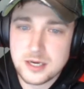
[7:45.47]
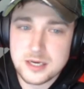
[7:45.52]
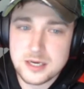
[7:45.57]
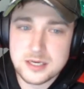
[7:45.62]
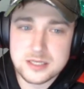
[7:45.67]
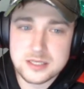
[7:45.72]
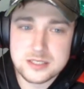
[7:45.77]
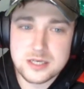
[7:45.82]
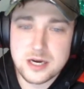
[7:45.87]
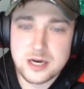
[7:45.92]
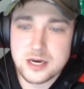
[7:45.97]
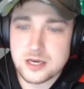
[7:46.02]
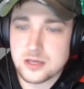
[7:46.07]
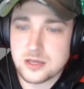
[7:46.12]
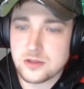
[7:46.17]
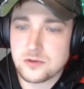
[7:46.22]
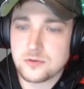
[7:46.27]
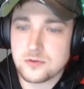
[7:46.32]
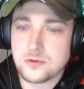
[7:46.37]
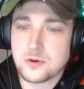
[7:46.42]
is talking
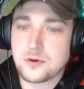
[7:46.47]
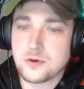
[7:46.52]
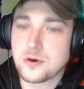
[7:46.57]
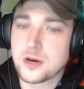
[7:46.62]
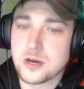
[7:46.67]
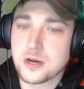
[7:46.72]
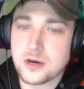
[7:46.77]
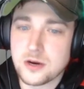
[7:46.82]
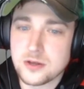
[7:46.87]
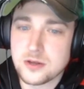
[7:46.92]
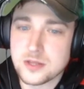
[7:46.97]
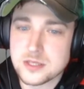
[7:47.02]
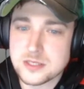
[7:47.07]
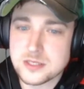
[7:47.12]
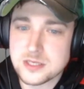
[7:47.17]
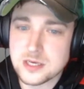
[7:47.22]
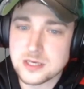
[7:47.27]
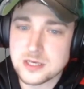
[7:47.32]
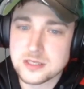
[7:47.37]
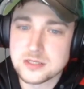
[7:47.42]
through the credit card that
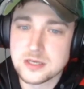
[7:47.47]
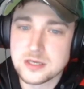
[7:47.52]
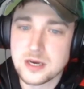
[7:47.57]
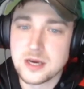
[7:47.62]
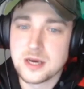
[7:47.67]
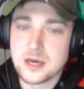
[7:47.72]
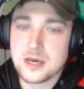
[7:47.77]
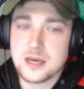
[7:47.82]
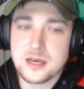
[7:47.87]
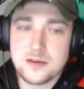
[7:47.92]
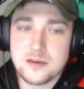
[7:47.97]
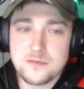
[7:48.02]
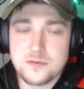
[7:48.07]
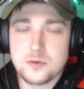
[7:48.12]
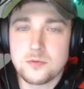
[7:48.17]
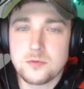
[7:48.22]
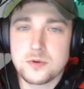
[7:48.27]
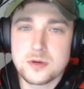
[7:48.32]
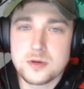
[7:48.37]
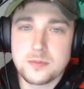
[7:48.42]
says if
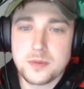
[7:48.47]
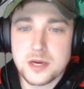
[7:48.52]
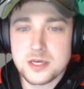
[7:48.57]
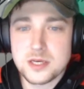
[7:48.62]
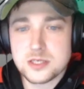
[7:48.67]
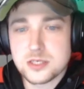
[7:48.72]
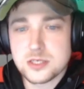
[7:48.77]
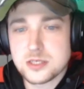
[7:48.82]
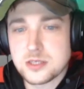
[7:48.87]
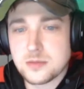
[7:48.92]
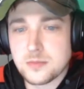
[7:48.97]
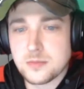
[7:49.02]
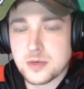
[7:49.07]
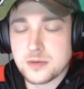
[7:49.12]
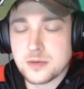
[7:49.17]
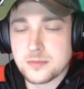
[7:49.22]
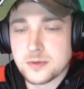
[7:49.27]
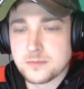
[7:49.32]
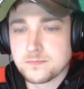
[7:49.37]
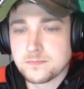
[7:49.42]
you were to pay just the
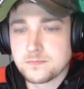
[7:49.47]
minimum